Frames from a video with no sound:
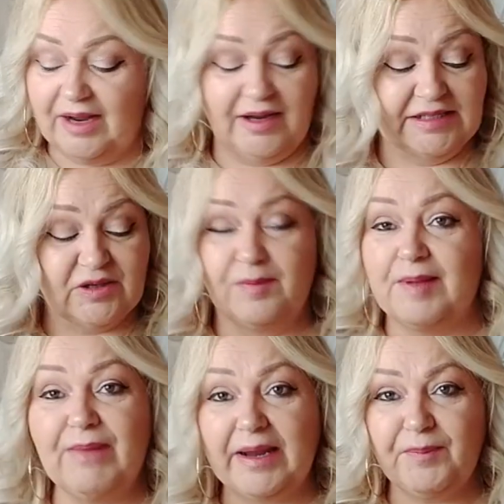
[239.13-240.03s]
It's going to be
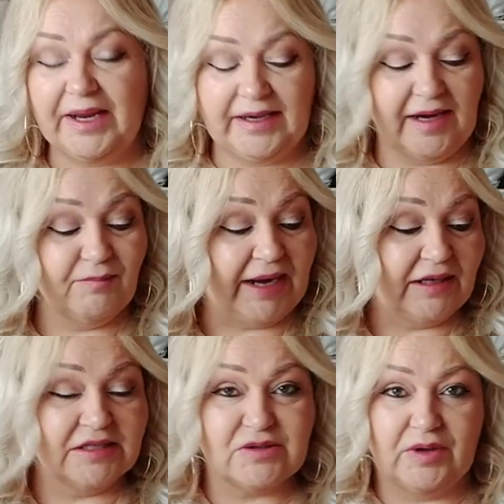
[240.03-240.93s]
my opinion.
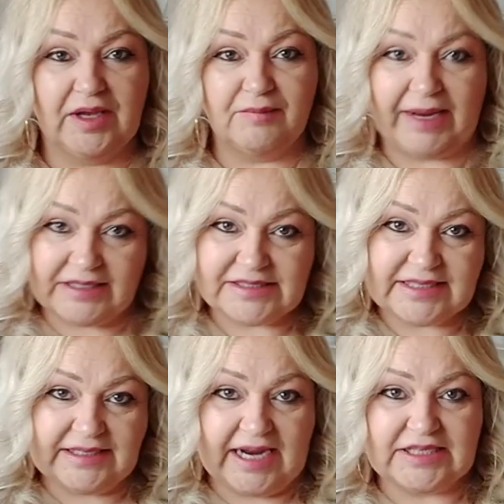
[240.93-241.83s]
Michael's
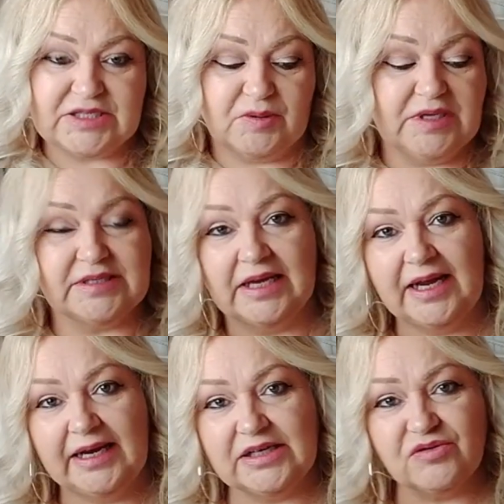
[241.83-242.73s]
sitting next to us.
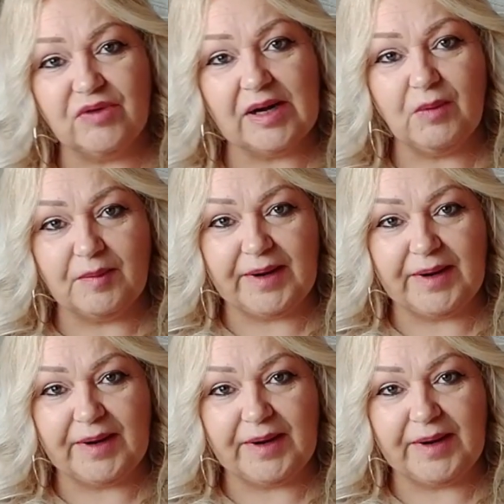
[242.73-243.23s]
He doesn't really want to